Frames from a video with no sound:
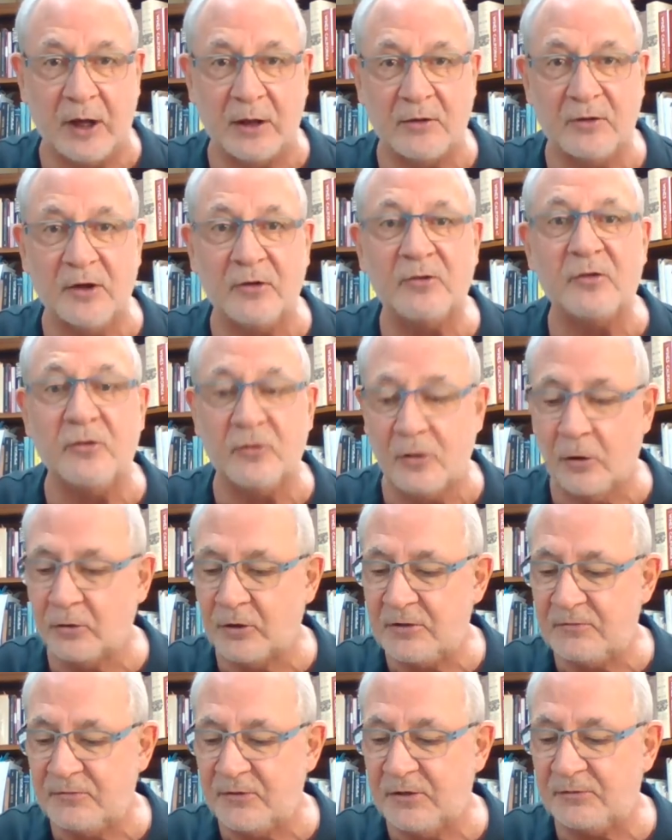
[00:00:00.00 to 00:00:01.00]
This is
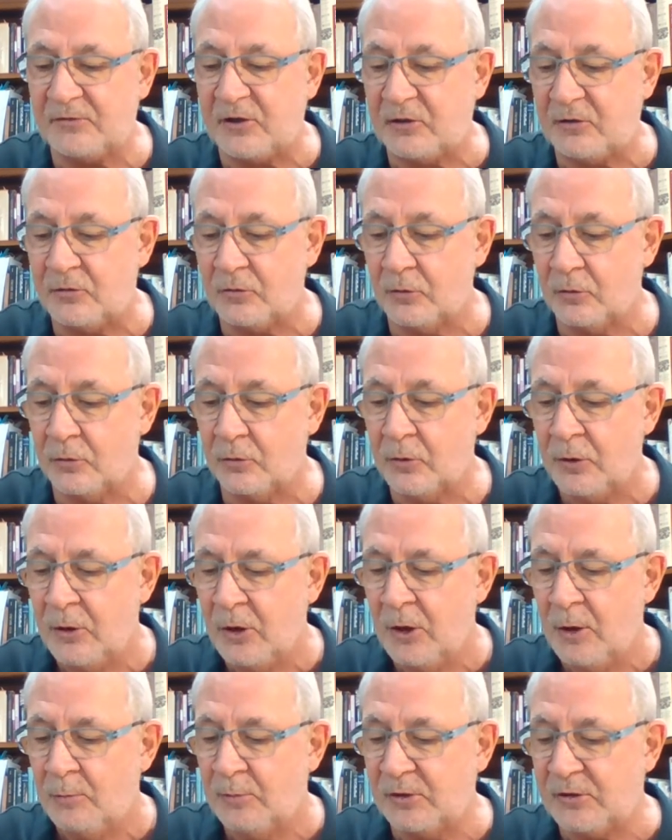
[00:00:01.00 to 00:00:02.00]
only 52,
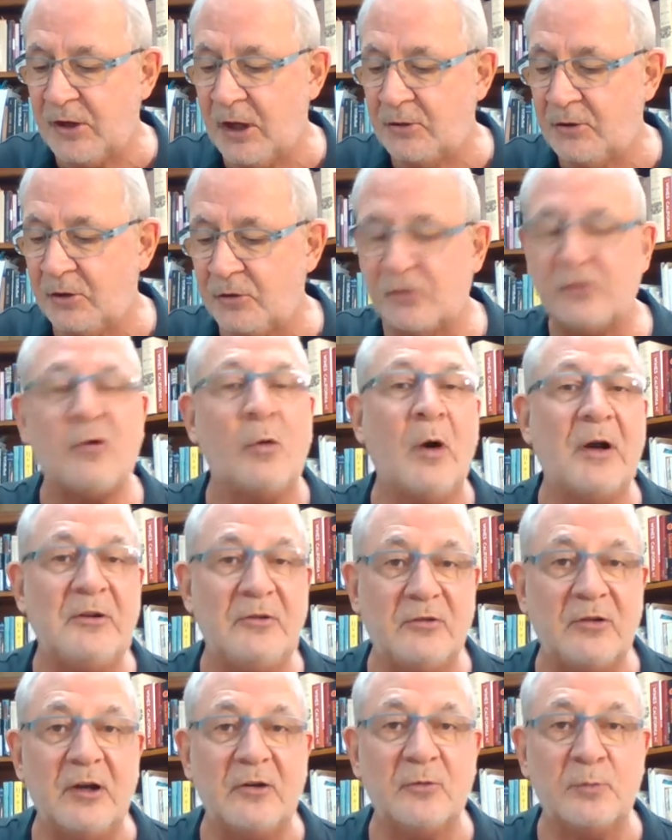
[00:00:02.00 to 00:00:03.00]
but then there's
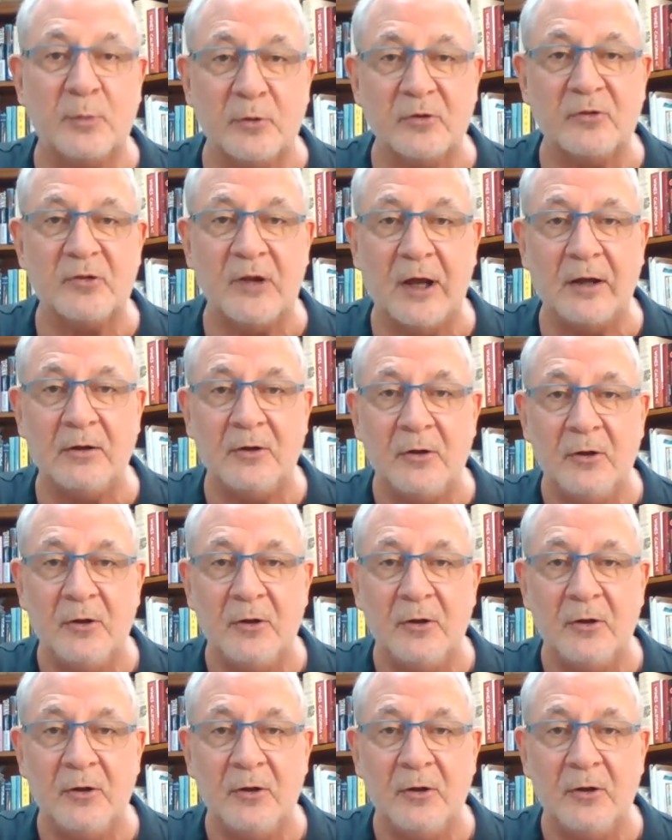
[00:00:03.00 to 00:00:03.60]
26%